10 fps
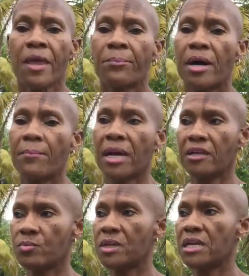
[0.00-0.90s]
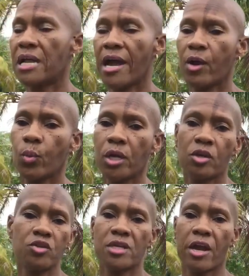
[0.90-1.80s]
But my husband and I, we
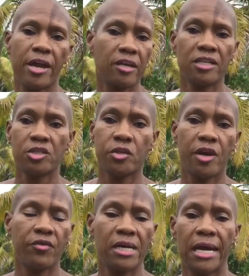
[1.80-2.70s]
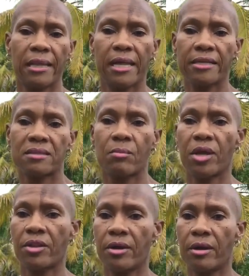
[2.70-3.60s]
don't use our air conditioner every night like some
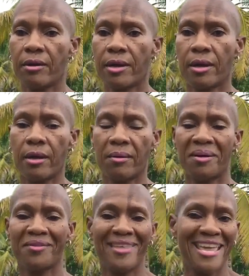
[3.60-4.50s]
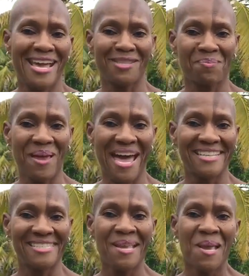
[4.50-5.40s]
other of the
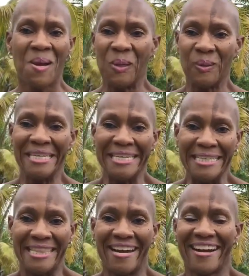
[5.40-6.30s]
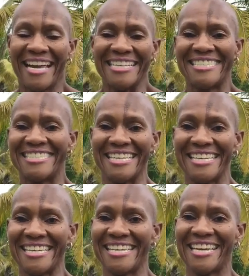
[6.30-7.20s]
expats who need their
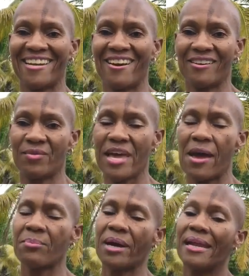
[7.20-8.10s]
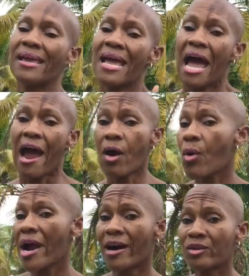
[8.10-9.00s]
AC and all of that. But
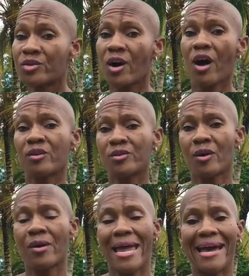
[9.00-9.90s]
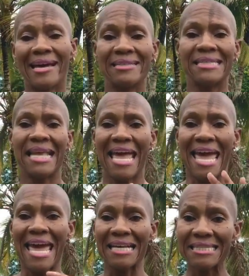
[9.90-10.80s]
our house also has
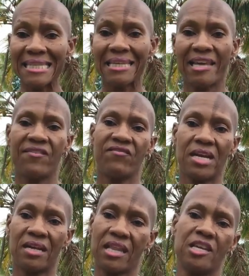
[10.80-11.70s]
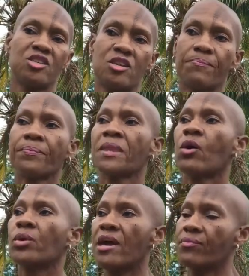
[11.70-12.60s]
excellent ventilation.
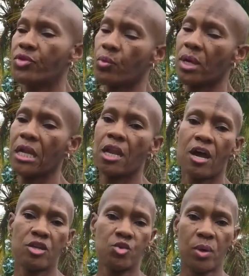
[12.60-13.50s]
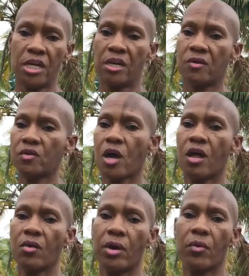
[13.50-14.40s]
We have 3 large windows
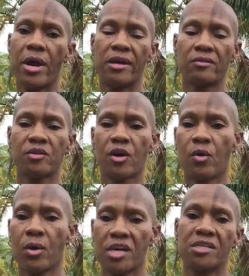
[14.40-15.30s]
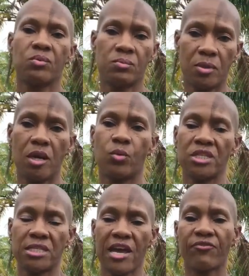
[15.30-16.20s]
all the way around. So, we
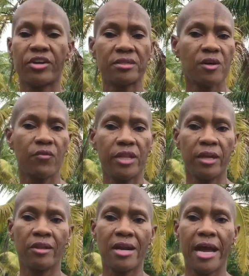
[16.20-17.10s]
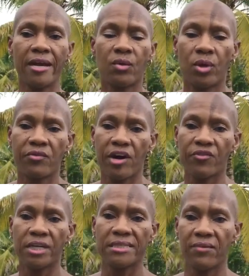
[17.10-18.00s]
just had friends over the other night, and one of our
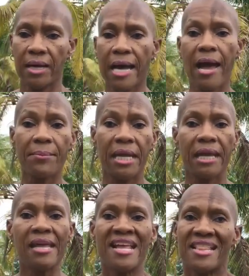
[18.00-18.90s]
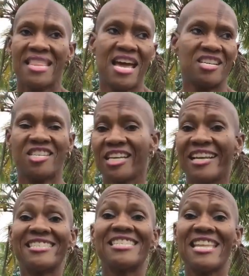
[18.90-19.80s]
friends even commented that she
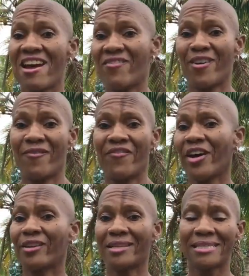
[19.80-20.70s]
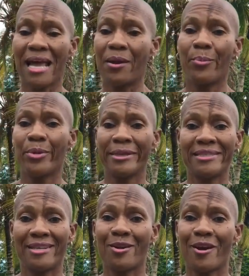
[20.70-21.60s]
has never felt this kind of
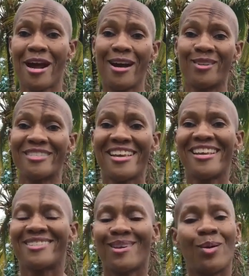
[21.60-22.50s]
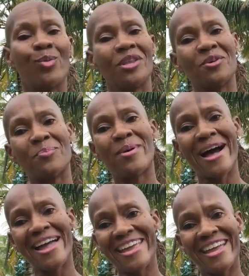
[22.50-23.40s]
breeze in her house. So when you're
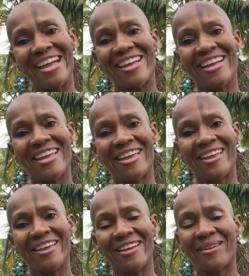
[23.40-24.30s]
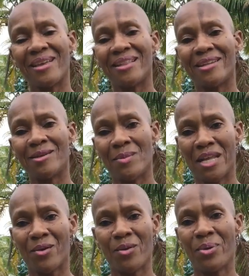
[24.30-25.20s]
buying in the
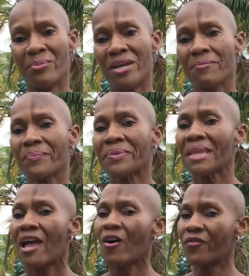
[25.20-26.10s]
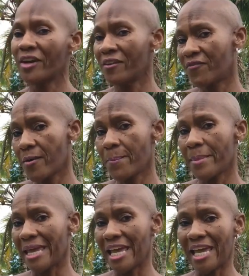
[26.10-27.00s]
Dominican Republic, hopefully from
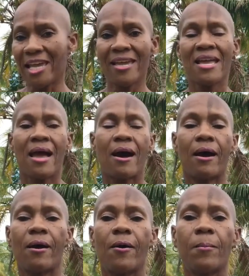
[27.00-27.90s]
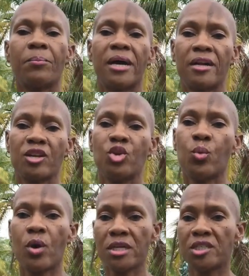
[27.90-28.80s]
me, but you
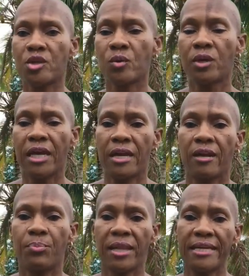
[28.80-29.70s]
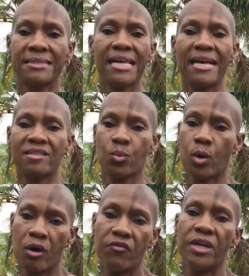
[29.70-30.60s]
want to get a place that's
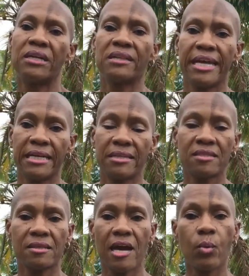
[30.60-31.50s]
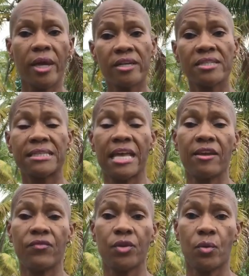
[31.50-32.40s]
well ventilated. So that way it'll
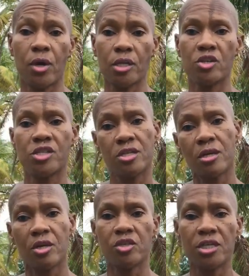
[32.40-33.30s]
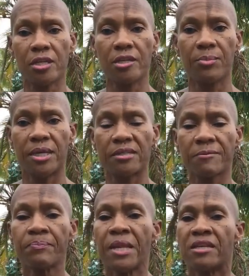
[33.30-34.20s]
save you on your utility bills.
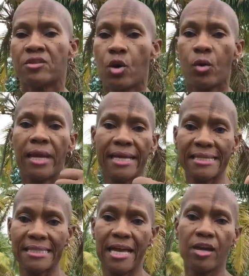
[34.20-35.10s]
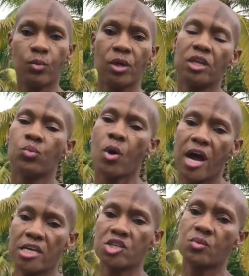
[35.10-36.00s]
So like I said, we
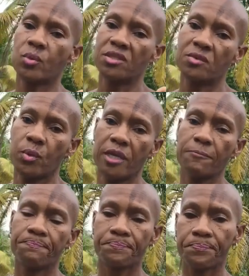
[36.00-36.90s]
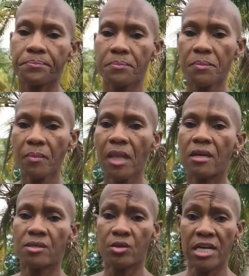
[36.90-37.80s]
wash once a week.
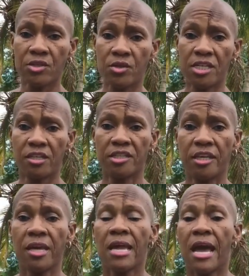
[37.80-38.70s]
So that's utility.